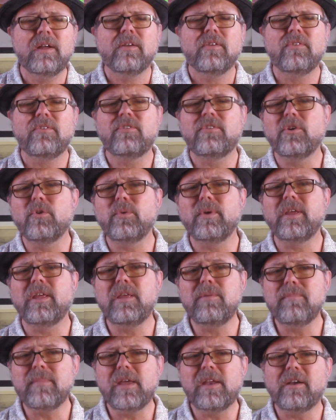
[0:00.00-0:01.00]
So
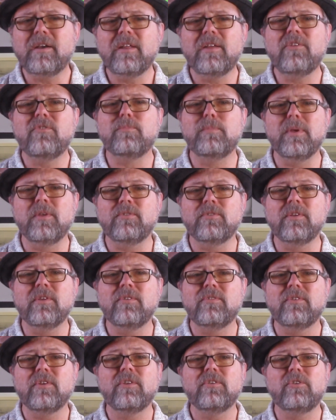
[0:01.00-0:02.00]
he made it his
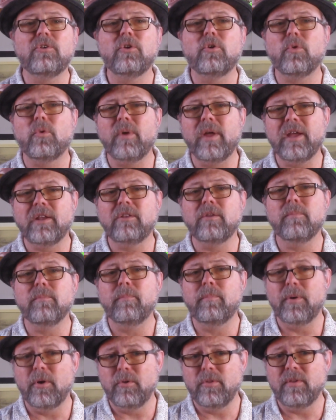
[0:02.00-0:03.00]
business to correct
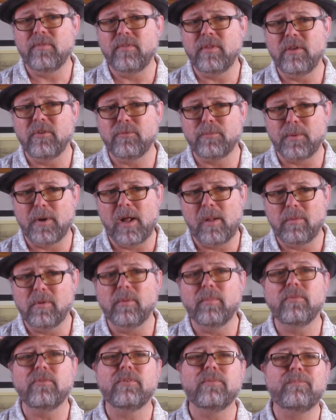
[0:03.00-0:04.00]
both of these
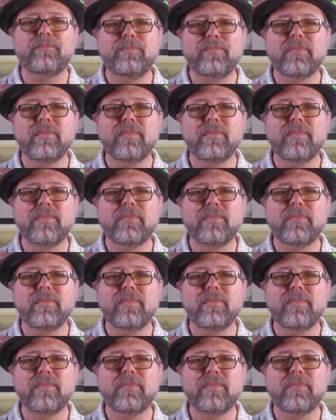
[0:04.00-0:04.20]
problems.